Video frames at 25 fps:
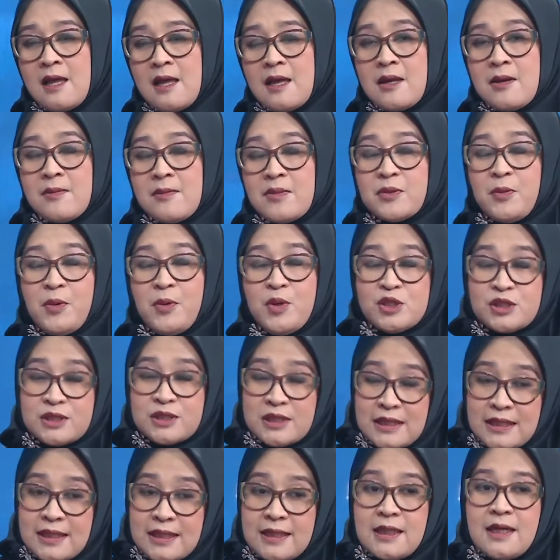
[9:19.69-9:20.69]
But
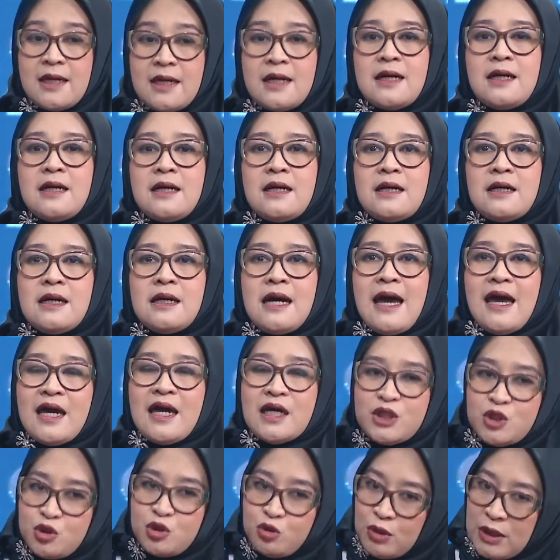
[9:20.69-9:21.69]
mostly,
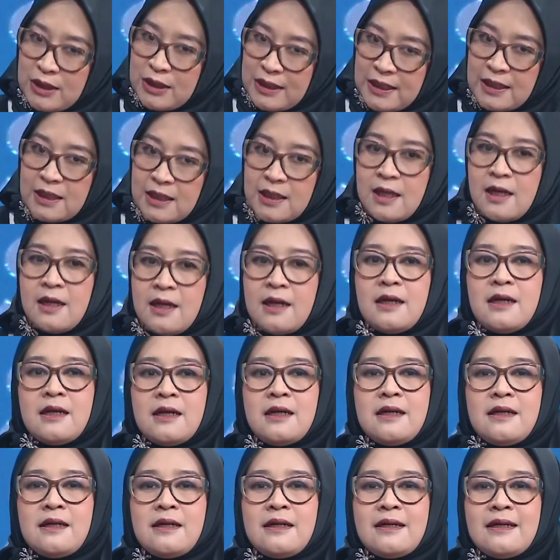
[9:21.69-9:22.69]
actually,
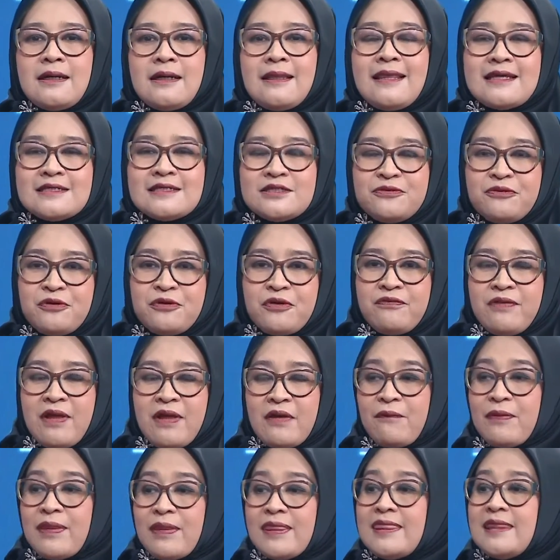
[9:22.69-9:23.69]
it doesn't
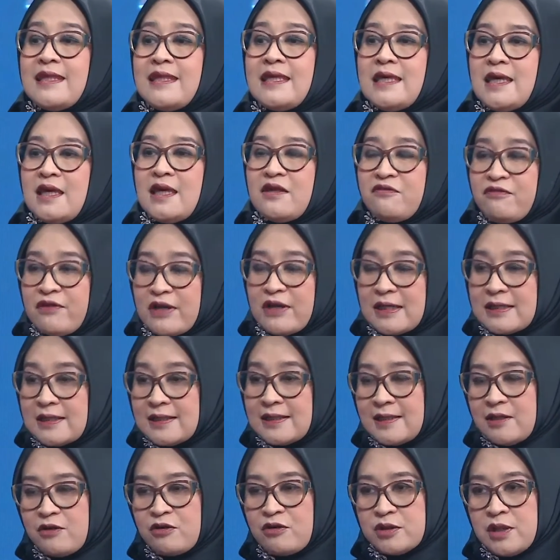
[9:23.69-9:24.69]
reflect with the
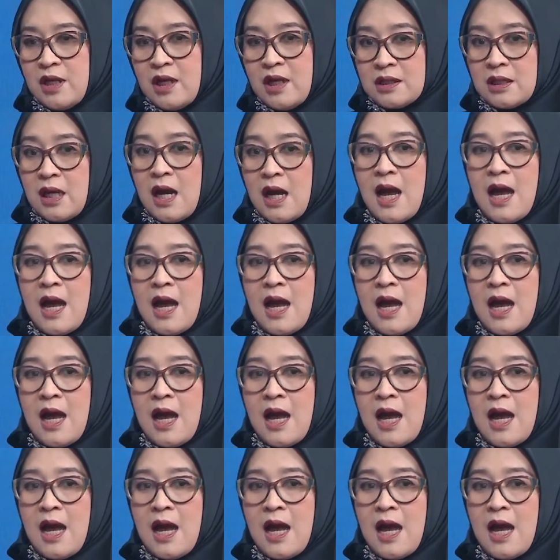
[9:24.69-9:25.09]
infertility or not.